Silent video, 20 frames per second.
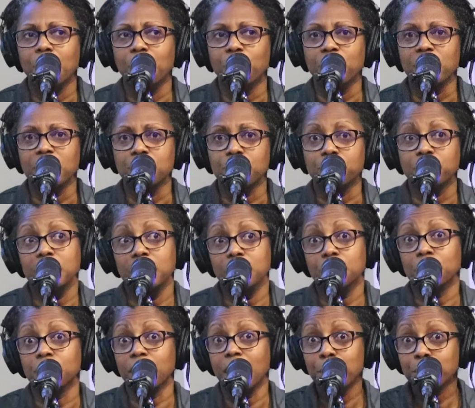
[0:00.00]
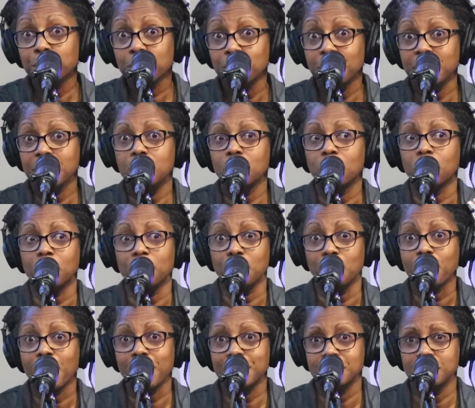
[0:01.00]
we've either implemented or in the
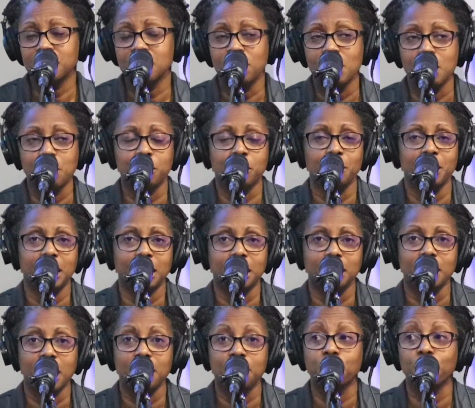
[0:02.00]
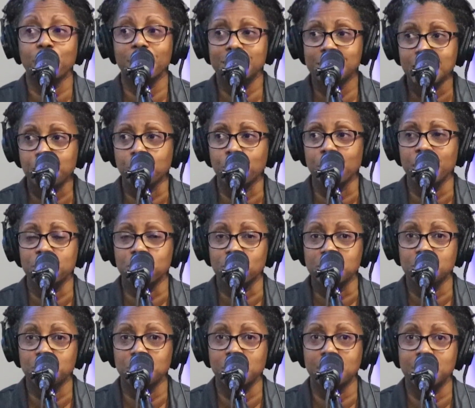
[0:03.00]
process of implementing a lot of grade
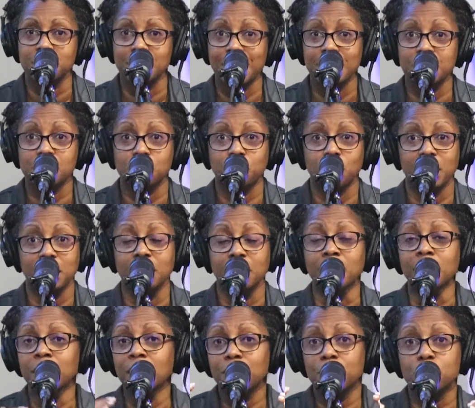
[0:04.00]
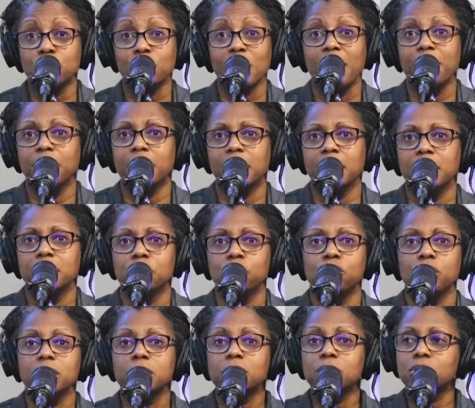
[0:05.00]
separations because that's when the traffic is
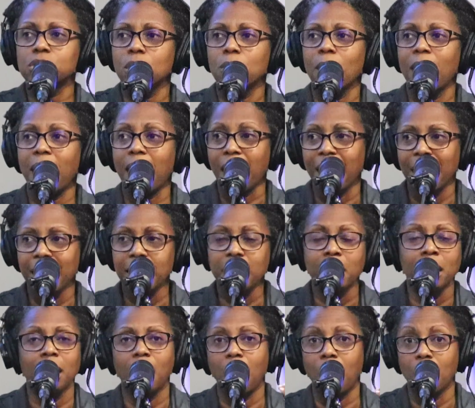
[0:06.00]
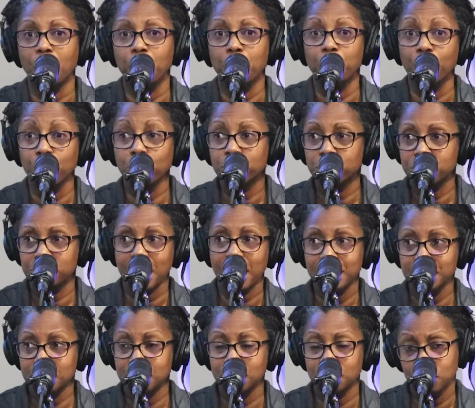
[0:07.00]
just so high on both
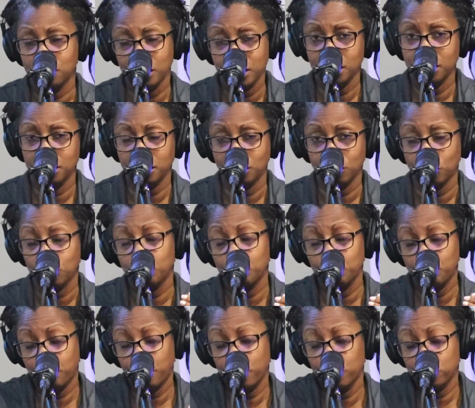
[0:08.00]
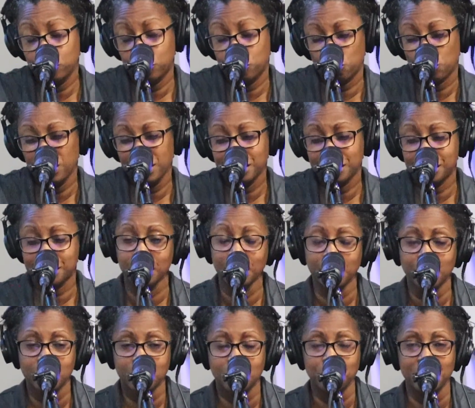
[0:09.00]
sides of or both streets,
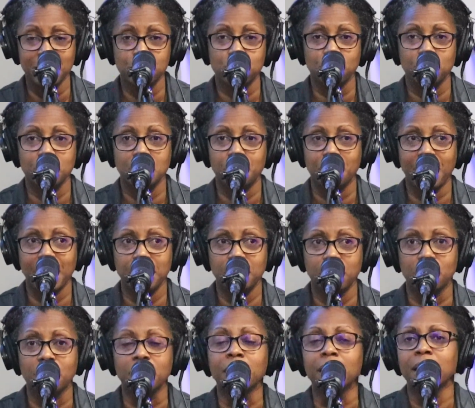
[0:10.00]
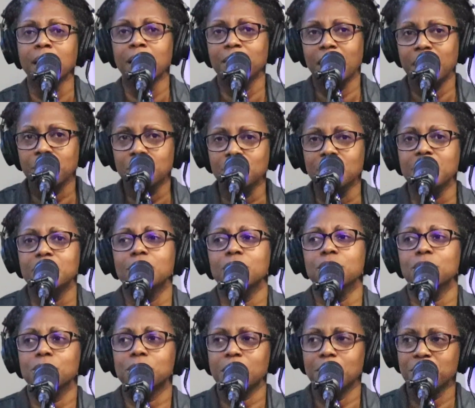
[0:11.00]
the major and the minor, that you need to
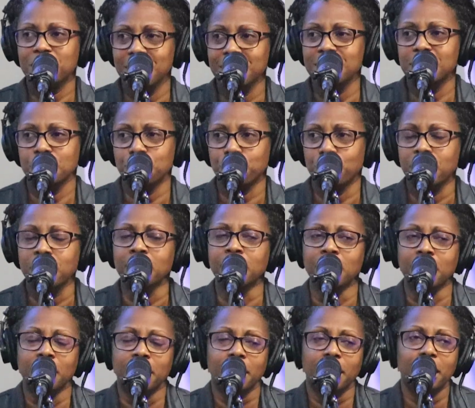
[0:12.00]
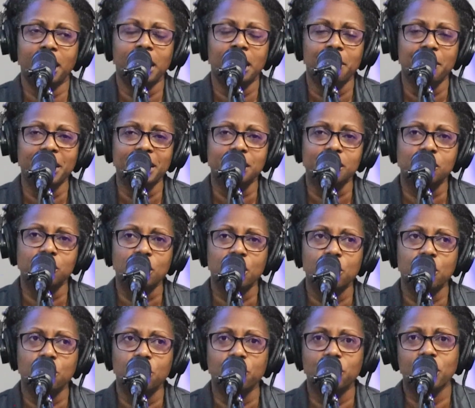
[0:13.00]
do something different. And
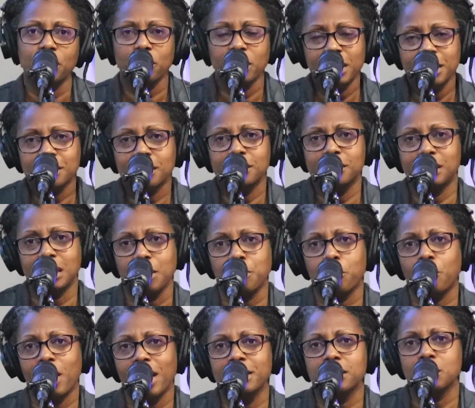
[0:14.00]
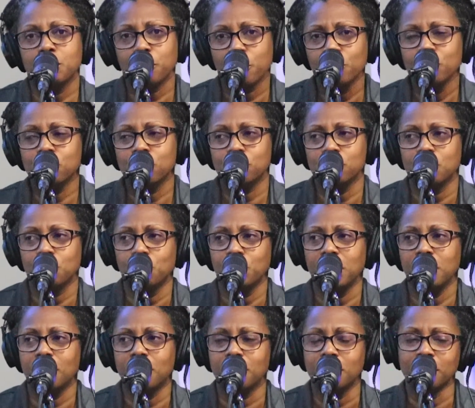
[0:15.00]
so there is a stepwise approach. So
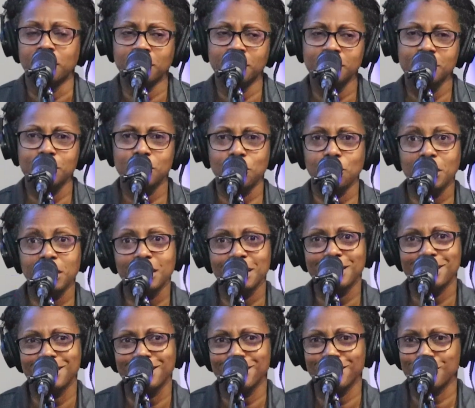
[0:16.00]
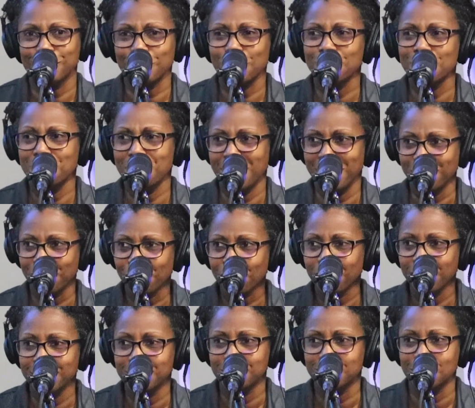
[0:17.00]
we are doing this in a certain
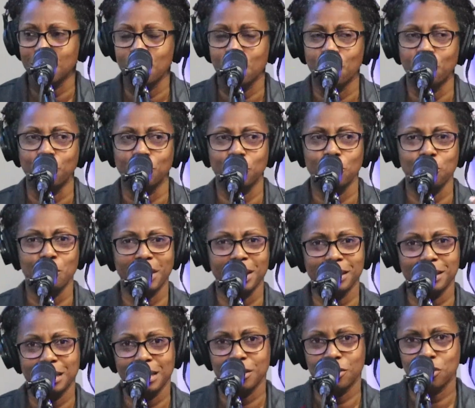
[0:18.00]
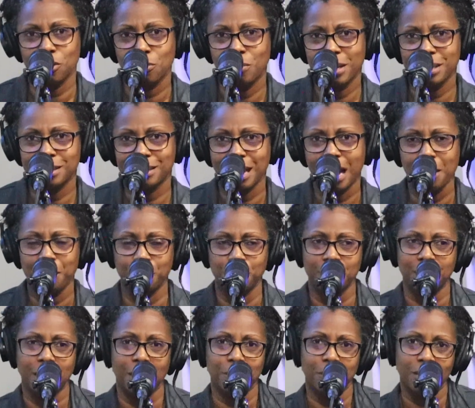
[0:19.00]
manner. And so you may see a two-way stop
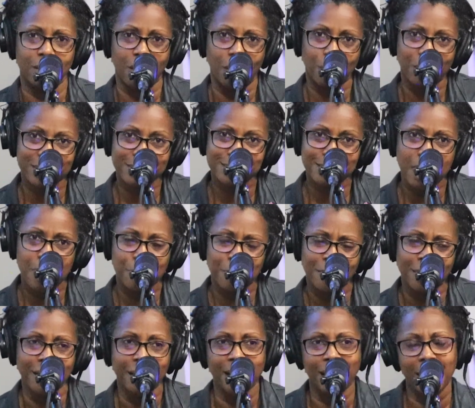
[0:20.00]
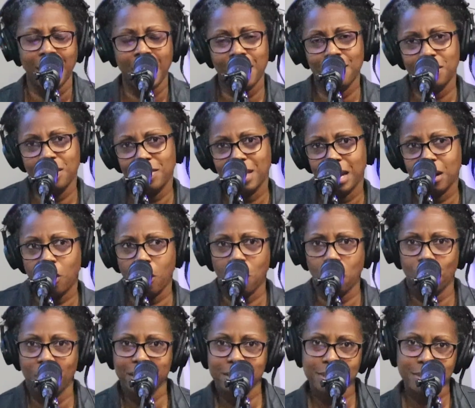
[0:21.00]
become an always stop. And then that
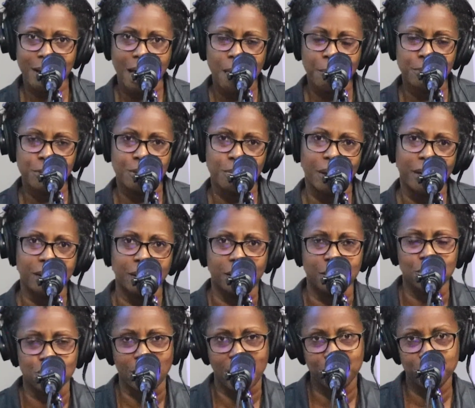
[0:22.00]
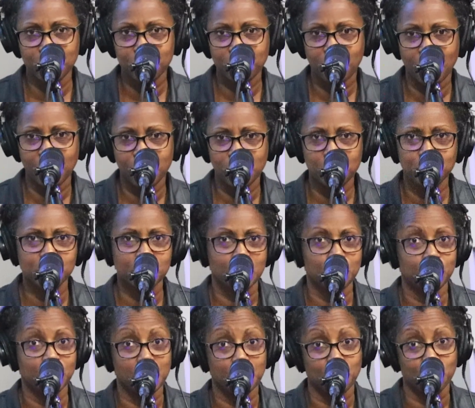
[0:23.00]
always stop, depending on traffic volumes, could
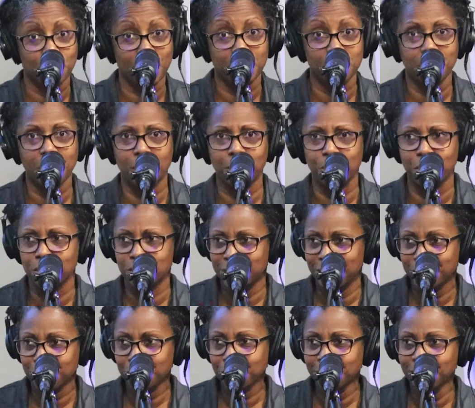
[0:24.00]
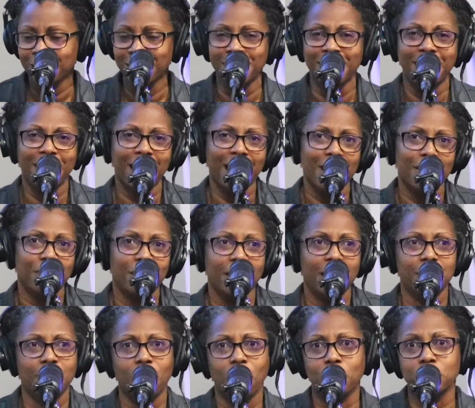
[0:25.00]
become a roundabout or a signal. And
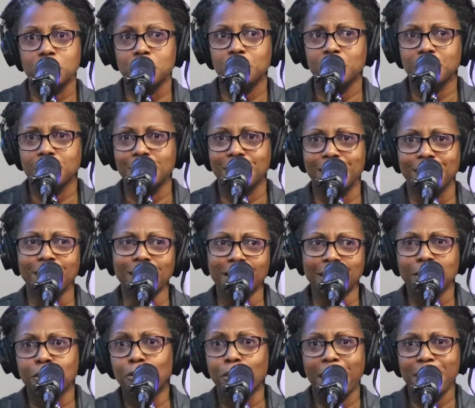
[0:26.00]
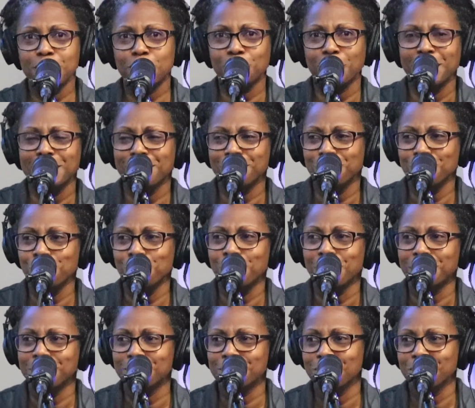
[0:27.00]
then ultimately graduate, if you
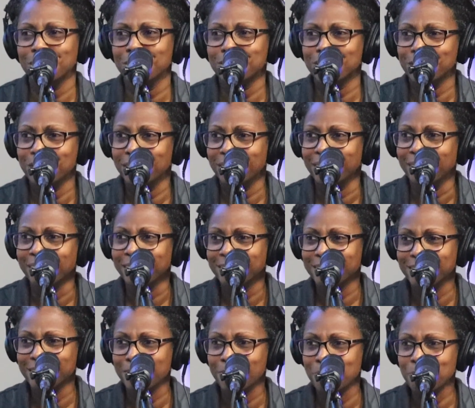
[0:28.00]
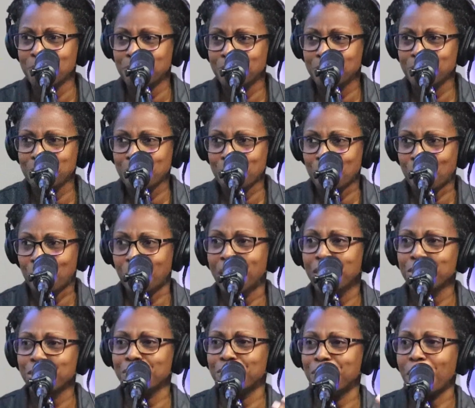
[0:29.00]
will, to the
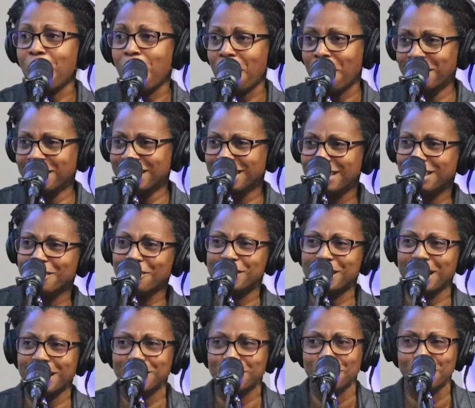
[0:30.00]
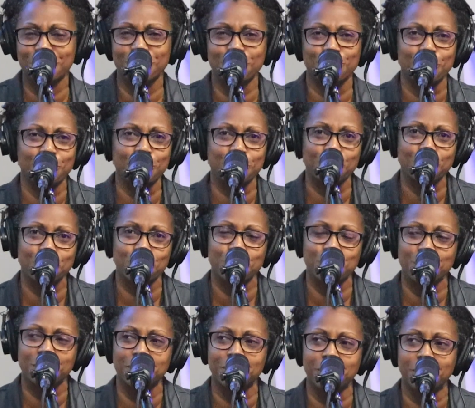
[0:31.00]
mother of all intersection controls, which
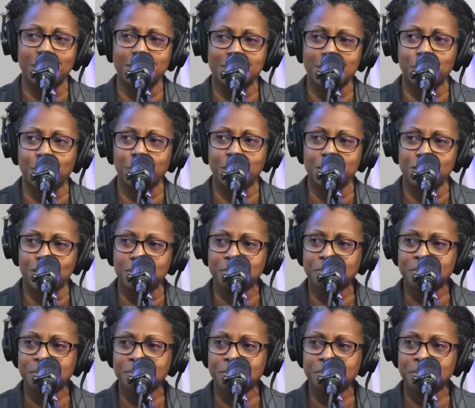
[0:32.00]
would be the grade separation.